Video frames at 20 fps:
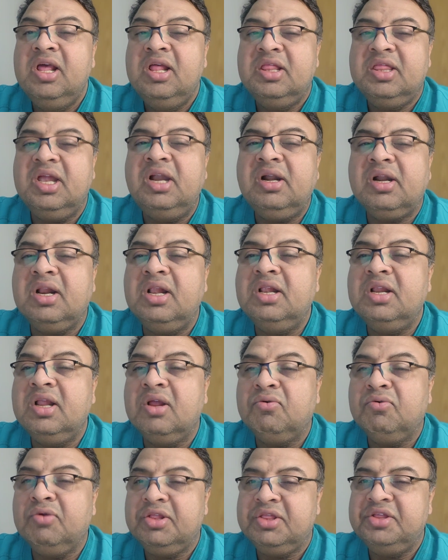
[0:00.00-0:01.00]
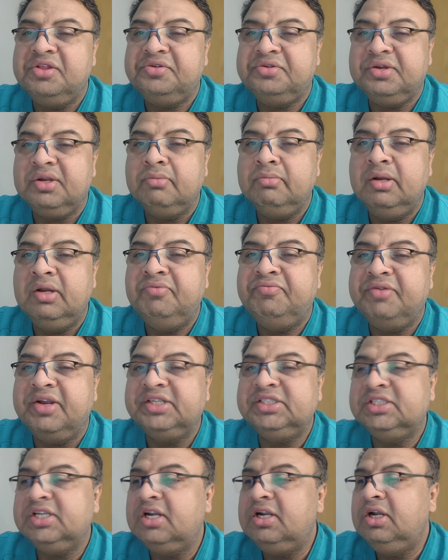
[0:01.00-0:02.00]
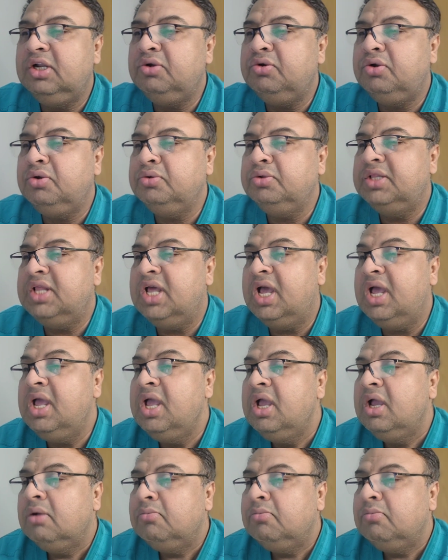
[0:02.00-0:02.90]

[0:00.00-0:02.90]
central nervous system infection due to the